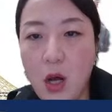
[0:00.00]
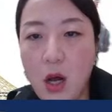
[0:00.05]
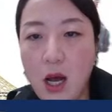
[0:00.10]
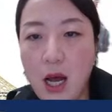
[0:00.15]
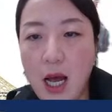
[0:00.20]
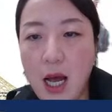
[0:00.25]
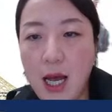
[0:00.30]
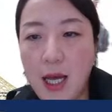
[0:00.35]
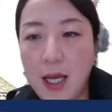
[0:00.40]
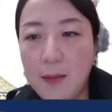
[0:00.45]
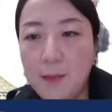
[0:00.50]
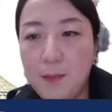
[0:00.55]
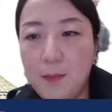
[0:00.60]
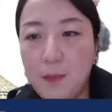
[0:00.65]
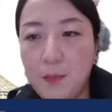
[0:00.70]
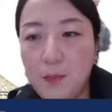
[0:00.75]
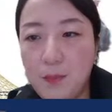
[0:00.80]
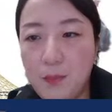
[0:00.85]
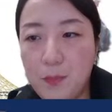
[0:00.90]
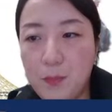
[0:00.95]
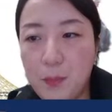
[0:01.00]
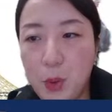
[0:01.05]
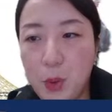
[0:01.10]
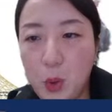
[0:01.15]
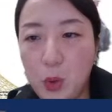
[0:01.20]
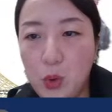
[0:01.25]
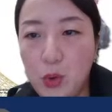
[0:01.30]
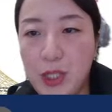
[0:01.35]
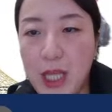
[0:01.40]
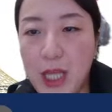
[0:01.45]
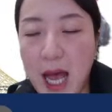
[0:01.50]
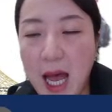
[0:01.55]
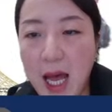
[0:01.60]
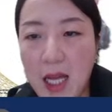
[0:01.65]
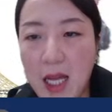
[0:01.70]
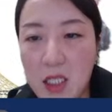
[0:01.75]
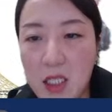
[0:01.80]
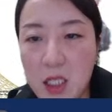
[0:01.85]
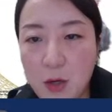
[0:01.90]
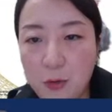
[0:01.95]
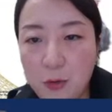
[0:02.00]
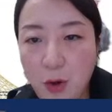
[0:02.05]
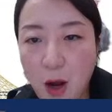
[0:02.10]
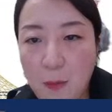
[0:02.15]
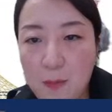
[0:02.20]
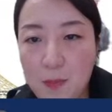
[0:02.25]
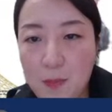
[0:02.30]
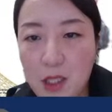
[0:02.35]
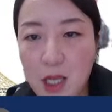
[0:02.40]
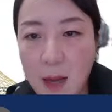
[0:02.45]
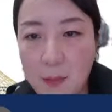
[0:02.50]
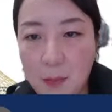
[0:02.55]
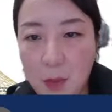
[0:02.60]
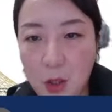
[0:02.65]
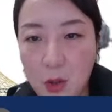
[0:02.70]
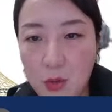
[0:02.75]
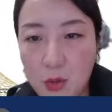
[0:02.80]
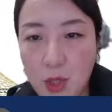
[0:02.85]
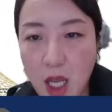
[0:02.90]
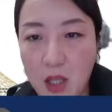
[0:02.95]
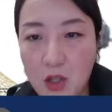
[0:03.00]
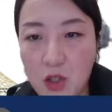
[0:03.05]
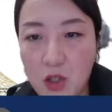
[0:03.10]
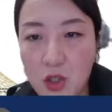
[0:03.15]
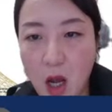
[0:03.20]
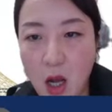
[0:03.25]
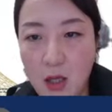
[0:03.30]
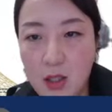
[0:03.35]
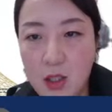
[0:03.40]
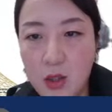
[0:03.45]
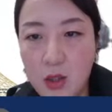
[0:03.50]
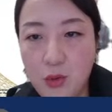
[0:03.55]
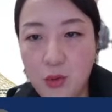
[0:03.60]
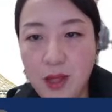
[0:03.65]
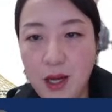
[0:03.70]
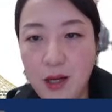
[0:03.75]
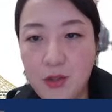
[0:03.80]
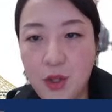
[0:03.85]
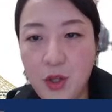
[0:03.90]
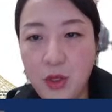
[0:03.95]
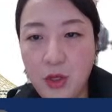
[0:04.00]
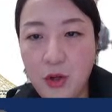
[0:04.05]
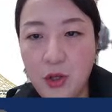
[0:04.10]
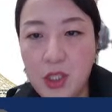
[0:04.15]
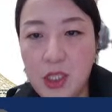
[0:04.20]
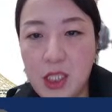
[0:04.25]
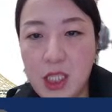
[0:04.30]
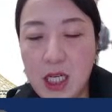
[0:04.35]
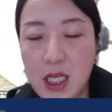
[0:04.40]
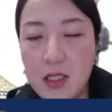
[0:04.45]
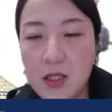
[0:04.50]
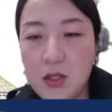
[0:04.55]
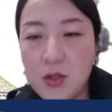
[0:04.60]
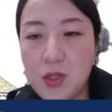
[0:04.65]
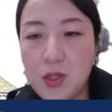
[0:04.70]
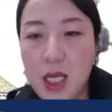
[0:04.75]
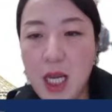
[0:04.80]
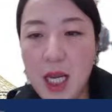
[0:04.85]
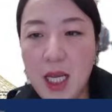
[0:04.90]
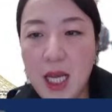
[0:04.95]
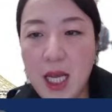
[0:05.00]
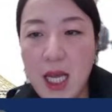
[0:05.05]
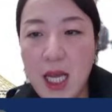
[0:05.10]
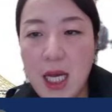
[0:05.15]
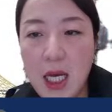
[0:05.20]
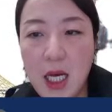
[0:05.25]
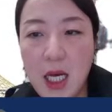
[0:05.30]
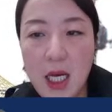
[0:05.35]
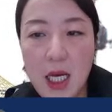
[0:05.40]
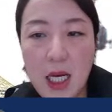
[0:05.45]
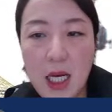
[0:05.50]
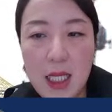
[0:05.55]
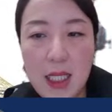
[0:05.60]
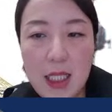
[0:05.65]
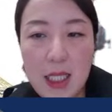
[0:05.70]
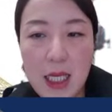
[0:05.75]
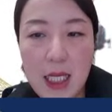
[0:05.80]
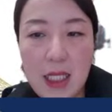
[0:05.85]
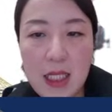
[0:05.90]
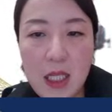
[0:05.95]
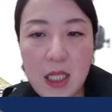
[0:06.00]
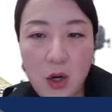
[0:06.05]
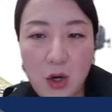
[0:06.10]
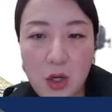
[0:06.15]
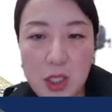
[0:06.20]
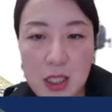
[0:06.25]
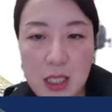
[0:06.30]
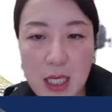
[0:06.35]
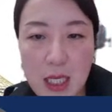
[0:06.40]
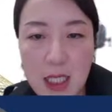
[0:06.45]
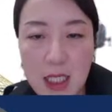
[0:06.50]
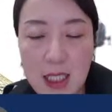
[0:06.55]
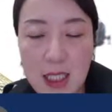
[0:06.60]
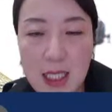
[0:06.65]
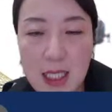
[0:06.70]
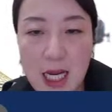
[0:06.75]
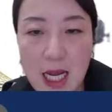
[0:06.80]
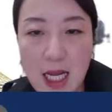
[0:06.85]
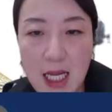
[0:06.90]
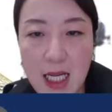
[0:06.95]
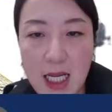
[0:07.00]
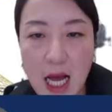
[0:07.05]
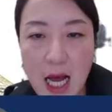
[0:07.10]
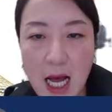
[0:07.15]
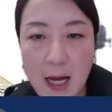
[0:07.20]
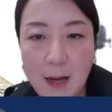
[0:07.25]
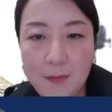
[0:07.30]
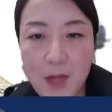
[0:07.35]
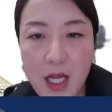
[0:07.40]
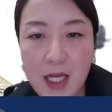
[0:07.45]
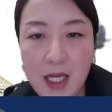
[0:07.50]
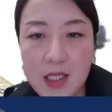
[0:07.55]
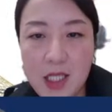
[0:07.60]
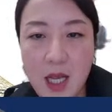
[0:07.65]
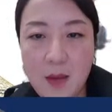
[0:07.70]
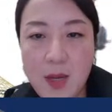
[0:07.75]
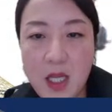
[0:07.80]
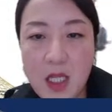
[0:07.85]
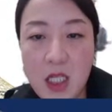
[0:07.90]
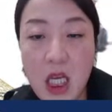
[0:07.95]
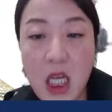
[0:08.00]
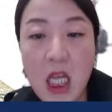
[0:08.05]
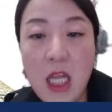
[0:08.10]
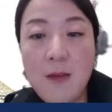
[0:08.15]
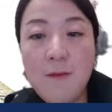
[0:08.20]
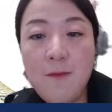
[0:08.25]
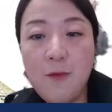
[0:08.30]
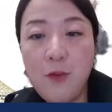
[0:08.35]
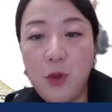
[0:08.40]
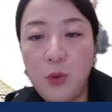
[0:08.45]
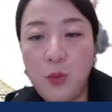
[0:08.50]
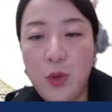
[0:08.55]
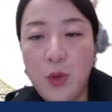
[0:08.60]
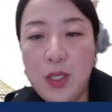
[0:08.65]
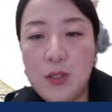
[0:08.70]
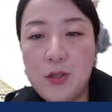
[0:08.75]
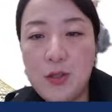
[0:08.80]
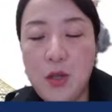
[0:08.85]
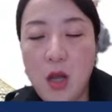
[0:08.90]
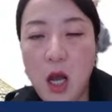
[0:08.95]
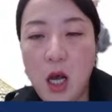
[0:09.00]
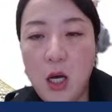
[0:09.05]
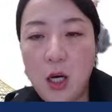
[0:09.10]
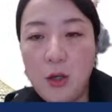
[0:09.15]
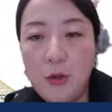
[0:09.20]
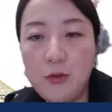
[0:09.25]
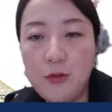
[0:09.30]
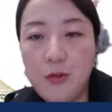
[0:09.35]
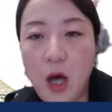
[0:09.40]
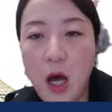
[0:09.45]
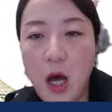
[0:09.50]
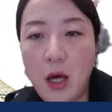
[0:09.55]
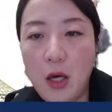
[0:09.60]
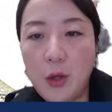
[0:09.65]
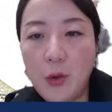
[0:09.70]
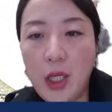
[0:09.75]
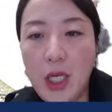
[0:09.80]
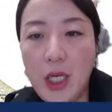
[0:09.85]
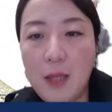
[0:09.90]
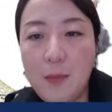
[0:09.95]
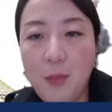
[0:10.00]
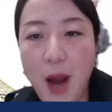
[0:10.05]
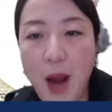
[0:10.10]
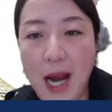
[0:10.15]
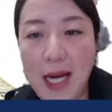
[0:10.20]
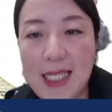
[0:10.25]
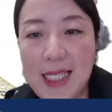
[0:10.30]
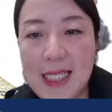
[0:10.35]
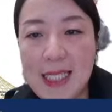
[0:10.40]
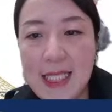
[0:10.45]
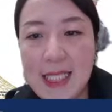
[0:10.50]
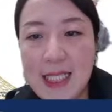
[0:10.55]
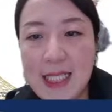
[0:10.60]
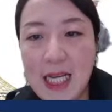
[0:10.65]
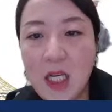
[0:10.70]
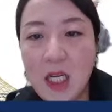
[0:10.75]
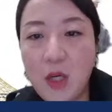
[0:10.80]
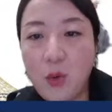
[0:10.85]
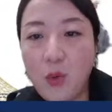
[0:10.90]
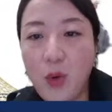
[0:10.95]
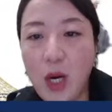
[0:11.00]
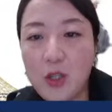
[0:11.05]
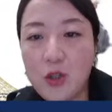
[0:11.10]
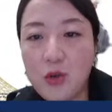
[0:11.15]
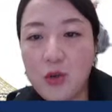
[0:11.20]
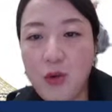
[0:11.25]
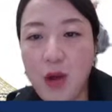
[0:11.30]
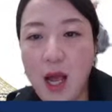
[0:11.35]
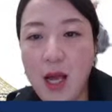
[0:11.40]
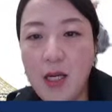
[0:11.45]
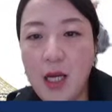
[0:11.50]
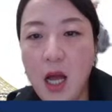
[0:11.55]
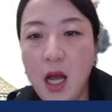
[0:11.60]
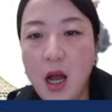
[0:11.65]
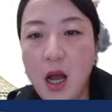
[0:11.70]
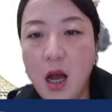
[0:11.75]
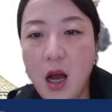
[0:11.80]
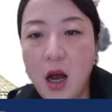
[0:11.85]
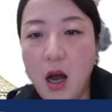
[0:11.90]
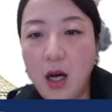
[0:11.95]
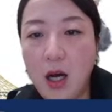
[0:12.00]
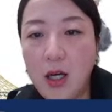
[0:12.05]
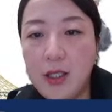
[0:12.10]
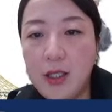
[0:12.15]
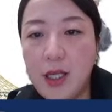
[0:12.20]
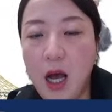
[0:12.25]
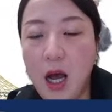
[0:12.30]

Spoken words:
I pulled that from the Namgung and Zhang's 2013. So in their study, they examined the influence of green practices in a restaurant on